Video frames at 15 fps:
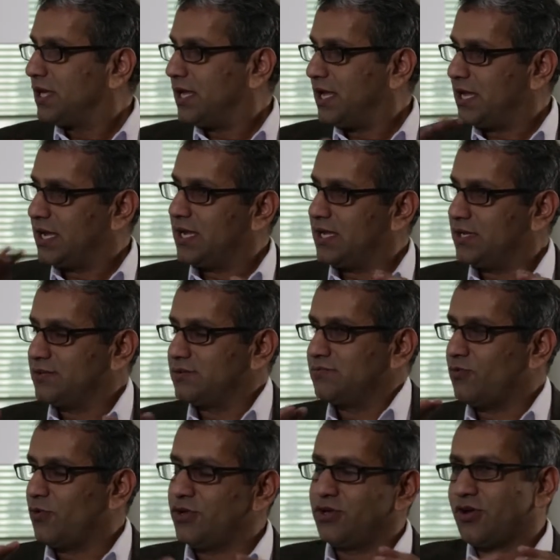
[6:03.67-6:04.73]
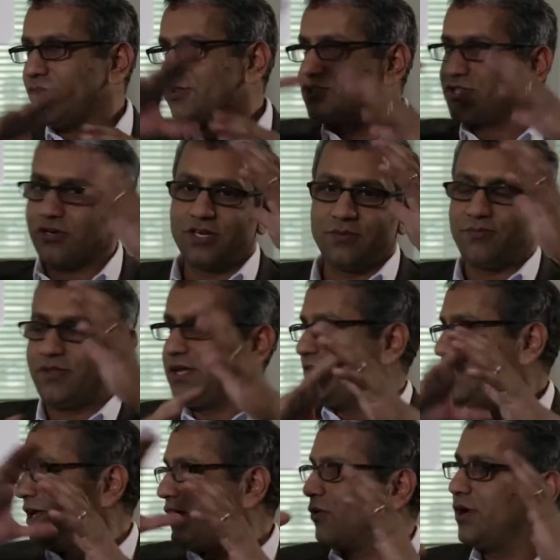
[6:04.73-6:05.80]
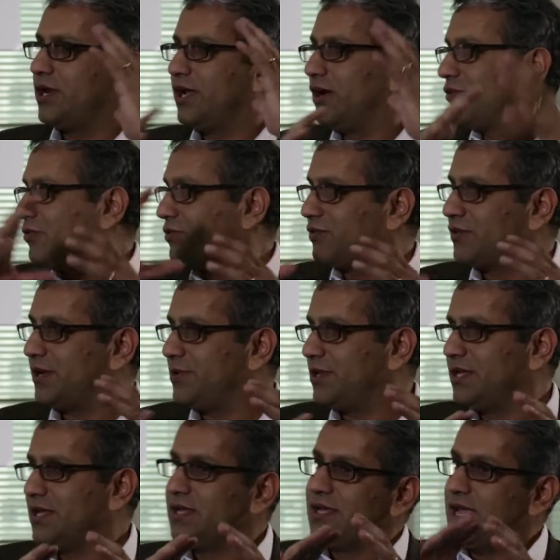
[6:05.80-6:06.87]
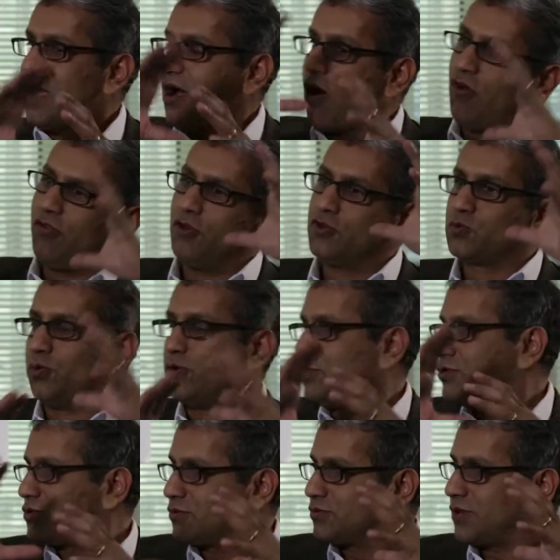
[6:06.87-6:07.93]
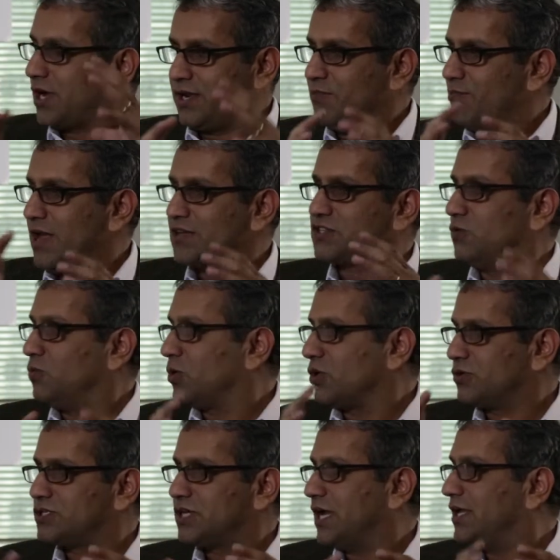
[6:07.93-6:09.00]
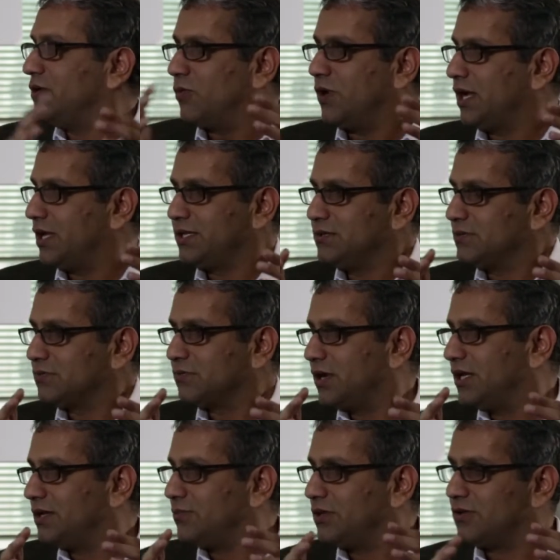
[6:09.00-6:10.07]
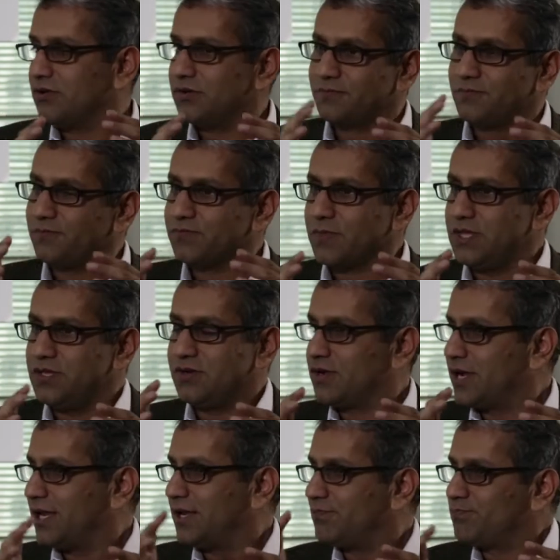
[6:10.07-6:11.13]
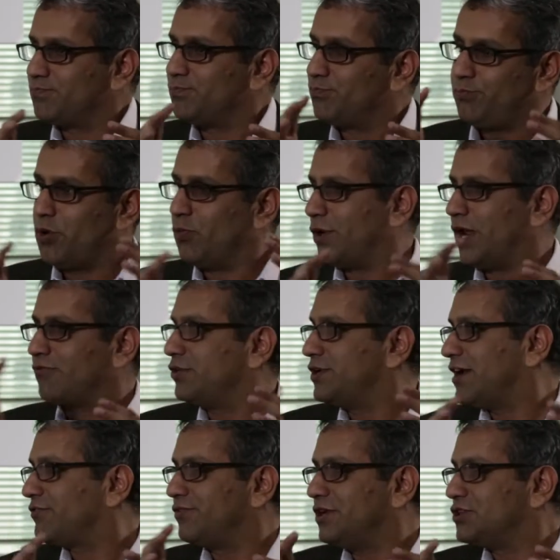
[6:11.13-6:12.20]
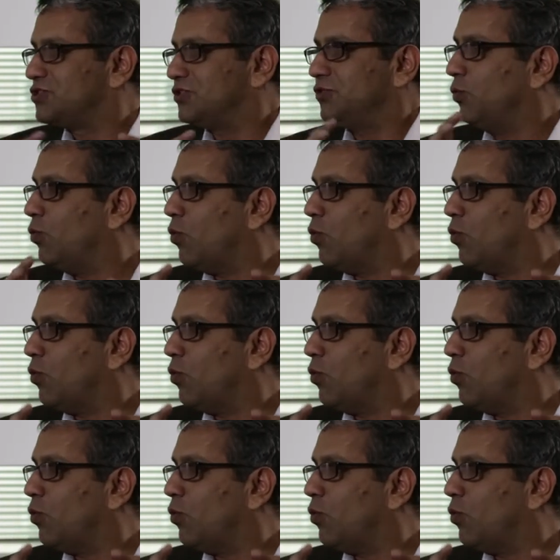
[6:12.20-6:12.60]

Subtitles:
And what do you call it? Startup thinking or any other thing. I mean, all those words are kind of messy words anyway, right? I mean, you can kind of put whatever definition you